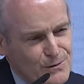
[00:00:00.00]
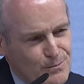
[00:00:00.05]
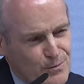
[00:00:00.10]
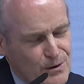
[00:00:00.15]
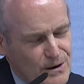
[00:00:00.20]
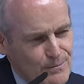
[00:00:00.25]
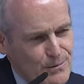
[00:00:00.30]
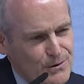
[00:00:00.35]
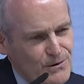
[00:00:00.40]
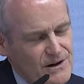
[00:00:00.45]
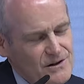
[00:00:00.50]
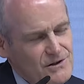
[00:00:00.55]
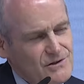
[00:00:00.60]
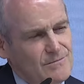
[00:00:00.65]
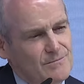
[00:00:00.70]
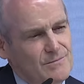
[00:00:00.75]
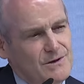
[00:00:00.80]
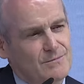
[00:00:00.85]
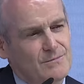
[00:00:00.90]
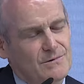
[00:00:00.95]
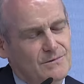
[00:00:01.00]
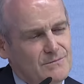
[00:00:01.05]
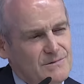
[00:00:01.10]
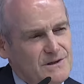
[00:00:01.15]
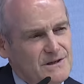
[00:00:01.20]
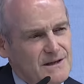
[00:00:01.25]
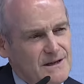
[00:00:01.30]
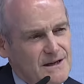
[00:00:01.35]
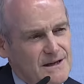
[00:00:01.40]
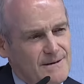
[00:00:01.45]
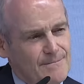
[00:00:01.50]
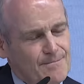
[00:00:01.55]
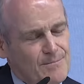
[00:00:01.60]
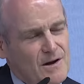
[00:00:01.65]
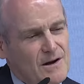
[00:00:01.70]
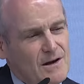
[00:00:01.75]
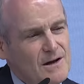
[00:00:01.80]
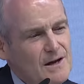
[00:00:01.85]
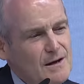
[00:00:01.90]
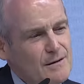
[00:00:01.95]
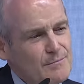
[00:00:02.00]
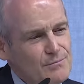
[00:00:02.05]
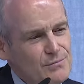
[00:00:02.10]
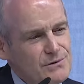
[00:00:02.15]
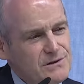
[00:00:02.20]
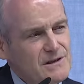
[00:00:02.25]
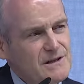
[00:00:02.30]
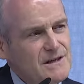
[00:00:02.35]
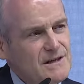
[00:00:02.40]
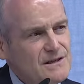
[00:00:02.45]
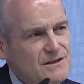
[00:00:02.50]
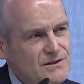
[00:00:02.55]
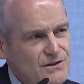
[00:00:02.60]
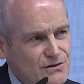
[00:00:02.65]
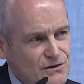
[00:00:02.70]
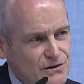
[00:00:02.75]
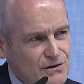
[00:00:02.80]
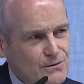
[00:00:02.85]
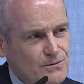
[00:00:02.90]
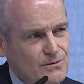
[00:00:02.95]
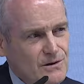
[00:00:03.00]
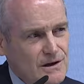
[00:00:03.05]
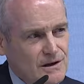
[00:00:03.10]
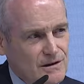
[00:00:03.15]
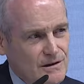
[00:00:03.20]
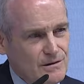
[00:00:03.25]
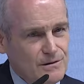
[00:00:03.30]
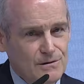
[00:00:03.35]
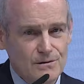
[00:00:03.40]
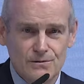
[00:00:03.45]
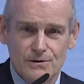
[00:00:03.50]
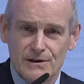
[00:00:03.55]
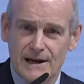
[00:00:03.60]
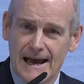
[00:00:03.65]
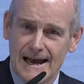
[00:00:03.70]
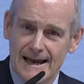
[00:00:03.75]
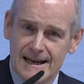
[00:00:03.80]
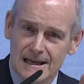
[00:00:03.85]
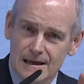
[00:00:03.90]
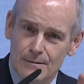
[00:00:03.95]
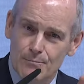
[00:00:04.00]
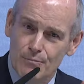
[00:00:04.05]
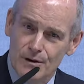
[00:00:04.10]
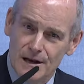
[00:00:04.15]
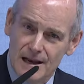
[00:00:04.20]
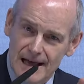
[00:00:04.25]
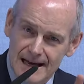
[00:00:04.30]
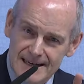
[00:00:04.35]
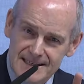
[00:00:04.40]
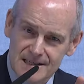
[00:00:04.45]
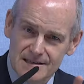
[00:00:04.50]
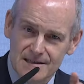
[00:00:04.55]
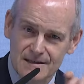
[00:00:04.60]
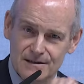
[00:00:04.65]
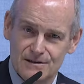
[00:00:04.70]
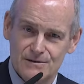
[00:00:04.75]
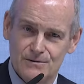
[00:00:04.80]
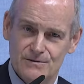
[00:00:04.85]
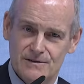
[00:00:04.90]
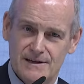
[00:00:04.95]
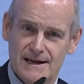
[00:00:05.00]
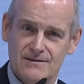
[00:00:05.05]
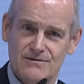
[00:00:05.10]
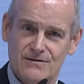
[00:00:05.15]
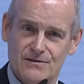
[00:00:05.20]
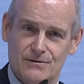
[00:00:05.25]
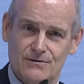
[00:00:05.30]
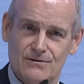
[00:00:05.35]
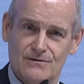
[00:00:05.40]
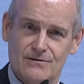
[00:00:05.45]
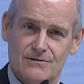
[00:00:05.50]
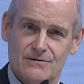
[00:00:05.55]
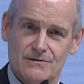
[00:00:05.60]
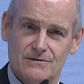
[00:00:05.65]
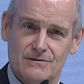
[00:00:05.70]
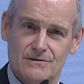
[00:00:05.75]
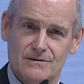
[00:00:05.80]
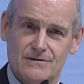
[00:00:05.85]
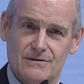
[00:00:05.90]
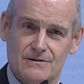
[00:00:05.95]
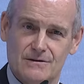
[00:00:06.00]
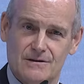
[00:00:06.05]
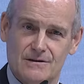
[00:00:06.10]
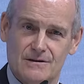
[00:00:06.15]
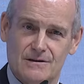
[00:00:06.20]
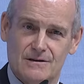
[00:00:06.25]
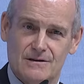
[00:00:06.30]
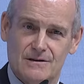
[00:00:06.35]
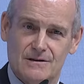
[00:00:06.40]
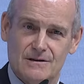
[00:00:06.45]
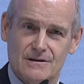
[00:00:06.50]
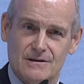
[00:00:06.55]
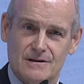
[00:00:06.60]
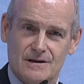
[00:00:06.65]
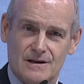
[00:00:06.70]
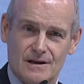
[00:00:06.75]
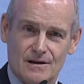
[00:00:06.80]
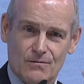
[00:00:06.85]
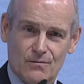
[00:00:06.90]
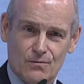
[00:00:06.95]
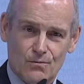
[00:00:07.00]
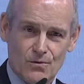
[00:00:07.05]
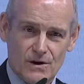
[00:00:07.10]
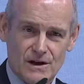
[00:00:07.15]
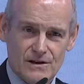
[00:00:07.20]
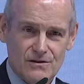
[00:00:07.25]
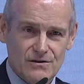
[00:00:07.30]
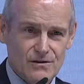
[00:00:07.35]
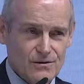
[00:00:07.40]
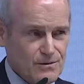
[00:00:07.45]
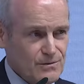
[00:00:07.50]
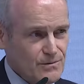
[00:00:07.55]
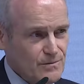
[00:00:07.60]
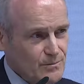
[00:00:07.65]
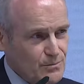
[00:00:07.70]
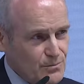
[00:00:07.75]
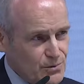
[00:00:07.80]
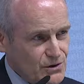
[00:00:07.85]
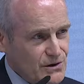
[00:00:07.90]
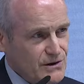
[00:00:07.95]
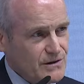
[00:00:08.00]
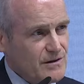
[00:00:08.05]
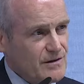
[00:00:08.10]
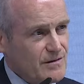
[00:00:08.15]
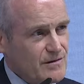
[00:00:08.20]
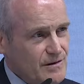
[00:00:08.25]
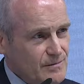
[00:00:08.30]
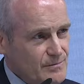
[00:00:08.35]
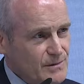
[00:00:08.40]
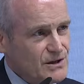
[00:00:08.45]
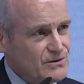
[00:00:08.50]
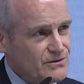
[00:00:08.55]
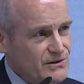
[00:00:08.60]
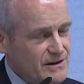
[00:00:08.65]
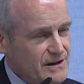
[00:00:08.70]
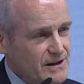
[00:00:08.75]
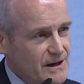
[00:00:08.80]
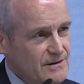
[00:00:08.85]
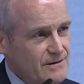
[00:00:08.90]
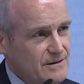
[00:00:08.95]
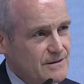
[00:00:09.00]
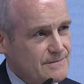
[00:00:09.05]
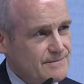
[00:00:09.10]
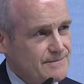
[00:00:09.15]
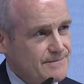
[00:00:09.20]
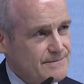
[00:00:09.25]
preparation people, and we say, please don't include any plastic utensils when you put the meal together.